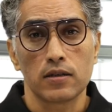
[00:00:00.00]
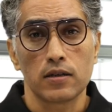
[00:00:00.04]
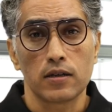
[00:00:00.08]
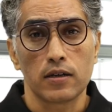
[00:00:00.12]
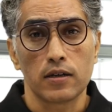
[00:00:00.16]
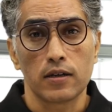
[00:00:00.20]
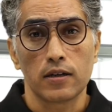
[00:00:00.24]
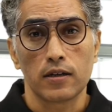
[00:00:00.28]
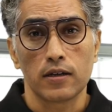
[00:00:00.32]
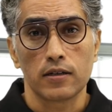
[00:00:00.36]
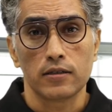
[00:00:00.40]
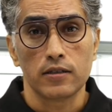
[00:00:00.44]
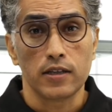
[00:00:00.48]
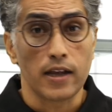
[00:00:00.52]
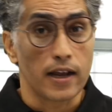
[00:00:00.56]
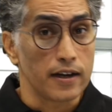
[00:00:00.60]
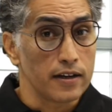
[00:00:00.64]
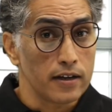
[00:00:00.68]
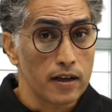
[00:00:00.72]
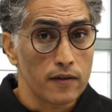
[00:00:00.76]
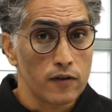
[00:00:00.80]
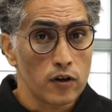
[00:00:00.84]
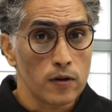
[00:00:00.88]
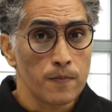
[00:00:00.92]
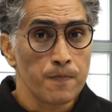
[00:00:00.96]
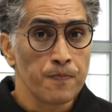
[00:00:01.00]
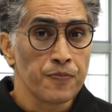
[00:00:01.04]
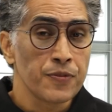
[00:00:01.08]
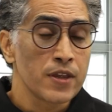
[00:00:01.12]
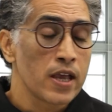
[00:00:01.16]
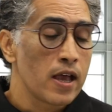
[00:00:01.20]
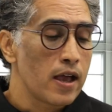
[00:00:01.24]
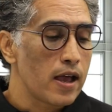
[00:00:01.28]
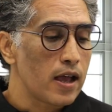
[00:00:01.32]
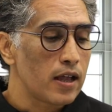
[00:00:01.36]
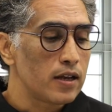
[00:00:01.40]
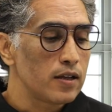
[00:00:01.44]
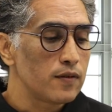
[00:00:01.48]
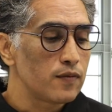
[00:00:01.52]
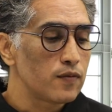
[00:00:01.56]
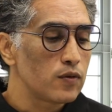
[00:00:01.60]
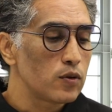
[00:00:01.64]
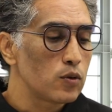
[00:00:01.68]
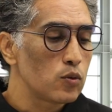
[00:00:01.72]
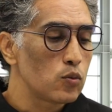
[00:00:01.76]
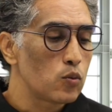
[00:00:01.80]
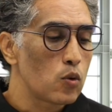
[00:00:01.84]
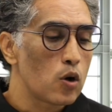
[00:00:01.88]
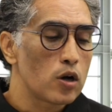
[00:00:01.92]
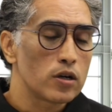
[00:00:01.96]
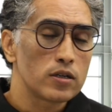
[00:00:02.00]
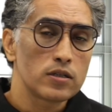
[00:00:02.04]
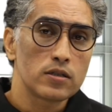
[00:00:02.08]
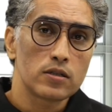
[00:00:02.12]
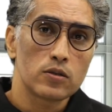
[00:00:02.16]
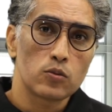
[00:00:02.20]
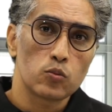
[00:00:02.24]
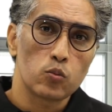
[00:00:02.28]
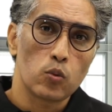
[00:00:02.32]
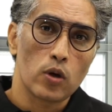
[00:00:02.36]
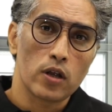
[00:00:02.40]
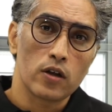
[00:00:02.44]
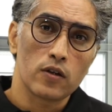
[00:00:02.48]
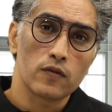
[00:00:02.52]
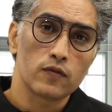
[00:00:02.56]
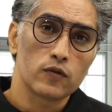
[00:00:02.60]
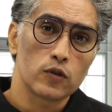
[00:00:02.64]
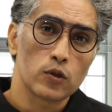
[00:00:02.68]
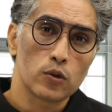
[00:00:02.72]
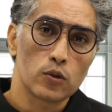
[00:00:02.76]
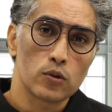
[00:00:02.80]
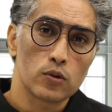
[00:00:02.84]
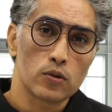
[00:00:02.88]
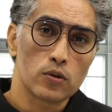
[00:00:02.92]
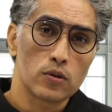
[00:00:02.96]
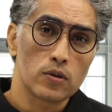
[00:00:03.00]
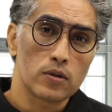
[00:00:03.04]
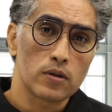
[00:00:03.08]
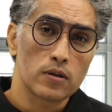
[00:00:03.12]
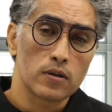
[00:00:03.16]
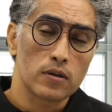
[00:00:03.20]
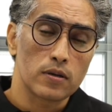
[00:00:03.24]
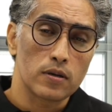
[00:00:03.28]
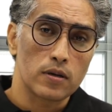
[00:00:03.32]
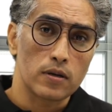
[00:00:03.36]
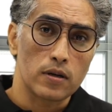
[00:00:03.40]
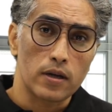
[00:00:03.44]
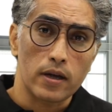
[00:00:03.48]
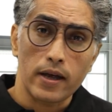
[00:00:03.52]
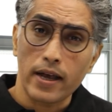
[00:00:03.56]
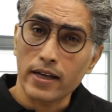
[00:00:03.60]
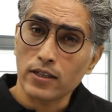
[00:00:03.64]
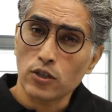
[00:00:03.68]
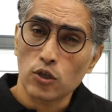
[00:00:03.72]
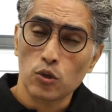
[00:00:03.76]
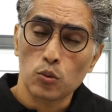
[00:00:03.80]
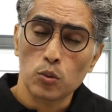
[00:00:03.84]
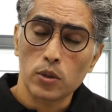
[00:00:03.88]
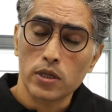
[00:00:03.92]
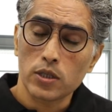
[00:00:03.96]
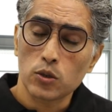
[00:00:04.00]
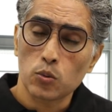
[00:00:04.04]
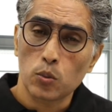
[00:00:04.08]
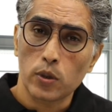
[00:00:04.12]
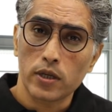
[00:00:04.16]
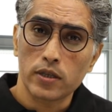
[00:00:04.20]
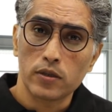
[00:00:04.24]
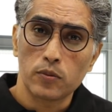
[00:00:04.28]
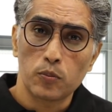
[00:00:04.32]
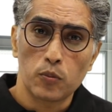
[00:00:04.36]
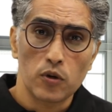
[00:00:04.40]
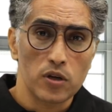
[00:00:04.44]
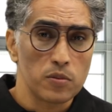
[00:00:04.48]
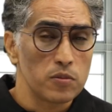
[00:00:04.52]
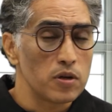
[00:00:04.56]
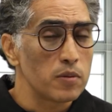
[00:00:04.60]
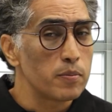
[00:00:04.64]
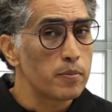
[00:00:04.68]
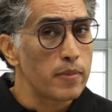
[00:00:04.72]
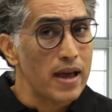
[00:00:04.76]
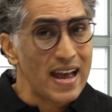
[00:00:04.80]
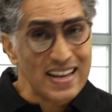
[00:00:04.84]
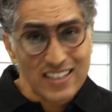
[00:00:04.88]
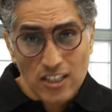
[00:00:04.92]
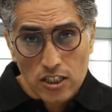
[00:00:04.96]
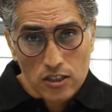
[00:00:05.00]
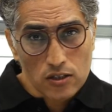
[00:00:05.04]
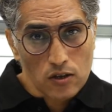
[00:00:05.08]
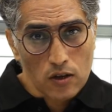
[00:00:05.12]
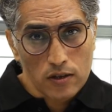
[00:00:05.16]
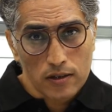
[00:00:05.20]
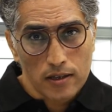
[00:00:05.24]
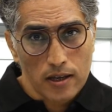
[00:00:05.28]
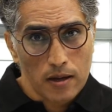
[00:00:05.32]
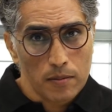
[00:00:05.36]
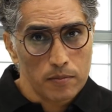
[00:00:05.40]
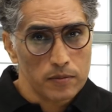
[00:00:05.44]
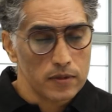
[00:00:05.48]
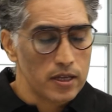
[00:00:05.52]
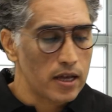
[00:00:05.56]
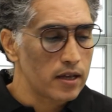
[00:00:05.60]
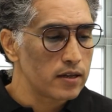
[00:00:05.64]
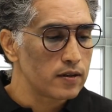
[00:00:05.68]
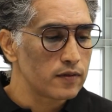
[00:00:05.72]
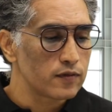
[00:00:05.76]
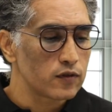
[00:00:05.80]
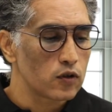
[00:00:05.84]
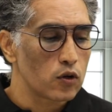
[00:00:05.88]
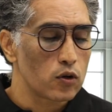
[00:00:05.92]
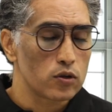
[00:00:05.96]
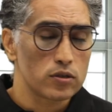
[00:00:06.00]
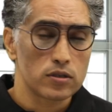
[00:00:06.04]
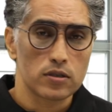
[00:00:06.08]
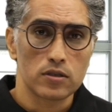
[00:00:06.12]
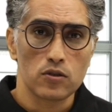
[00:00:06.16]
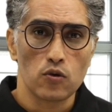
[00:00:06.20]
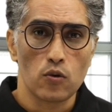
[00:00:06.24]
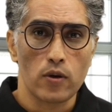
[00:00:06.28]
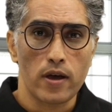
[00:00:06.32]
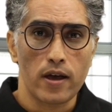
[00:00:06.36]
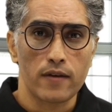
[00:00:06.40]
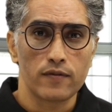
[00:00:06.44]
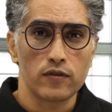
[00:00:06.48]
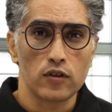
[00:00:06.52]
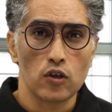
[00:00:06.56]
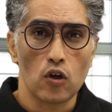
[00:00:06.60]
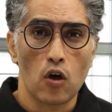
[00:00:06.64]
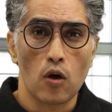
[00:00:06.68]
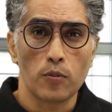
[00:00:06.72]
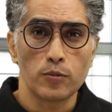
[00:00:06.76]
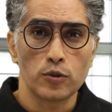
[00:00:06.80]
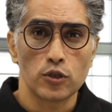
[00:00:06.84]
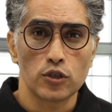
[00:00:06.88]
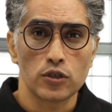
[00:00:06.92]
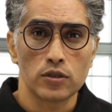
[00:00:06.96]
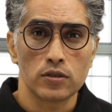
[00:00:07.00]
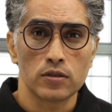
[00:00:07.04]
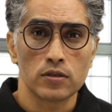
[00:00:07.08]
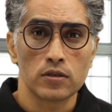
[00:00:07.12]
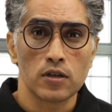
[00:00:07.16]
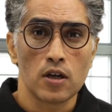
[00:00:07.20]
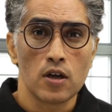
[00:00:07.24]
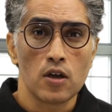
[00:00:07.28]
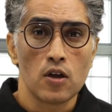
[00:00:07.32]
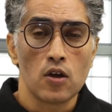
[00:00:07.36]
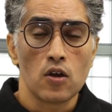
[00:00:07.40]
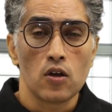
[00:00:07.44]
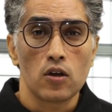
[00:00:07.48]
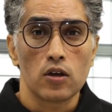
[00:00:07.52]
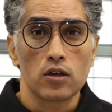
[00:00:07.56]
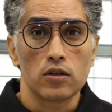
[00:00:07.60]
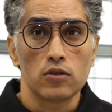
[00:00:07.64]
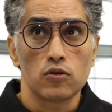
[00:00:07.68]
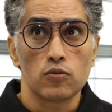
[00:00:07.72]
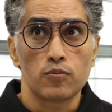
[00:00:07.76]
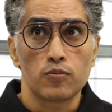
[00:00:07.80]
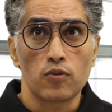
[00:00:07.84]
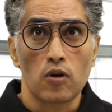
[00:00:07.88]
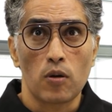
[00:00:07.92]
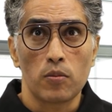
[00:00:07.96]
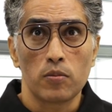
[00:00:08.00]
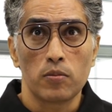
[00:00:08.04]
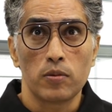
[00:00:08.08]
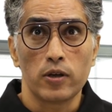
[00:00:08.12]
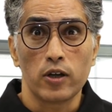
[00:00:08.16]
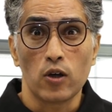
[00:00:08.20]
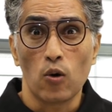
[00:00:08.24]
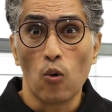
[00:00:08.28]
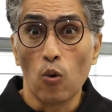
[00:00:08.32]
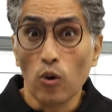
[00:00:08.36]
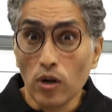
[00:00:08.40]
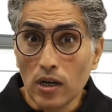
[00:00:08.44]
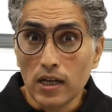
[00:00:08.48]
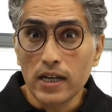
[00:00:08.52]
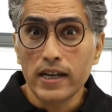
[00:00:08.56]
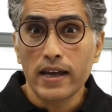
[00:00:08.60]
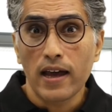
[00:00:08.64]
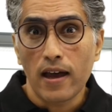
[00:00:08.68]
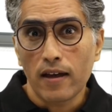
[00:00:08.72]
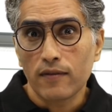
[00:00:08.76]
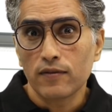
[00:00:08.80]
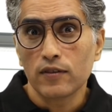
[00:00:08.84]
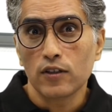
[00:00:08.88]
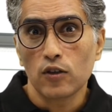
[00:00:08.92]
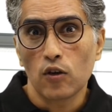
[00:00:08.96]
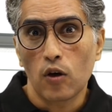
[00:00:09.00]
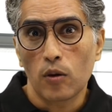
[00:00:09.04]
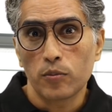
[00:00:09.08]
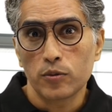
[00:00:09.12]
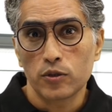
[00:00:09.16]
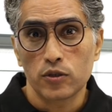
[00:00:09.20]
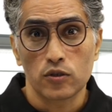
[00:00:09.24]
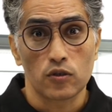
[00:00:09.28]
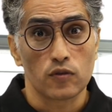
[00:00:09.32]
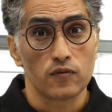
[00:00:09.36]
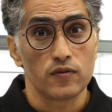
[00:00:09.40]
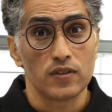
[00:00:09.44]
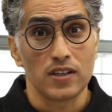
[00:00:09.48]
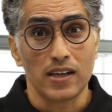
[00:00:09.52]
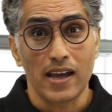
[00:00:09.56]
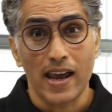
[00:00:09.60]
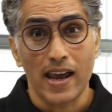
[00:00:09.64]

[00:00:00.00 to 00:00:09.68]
the Endeavour. And if you want one of the SUVs with premium badges on them, then of course you have the option, you probably only have the option of the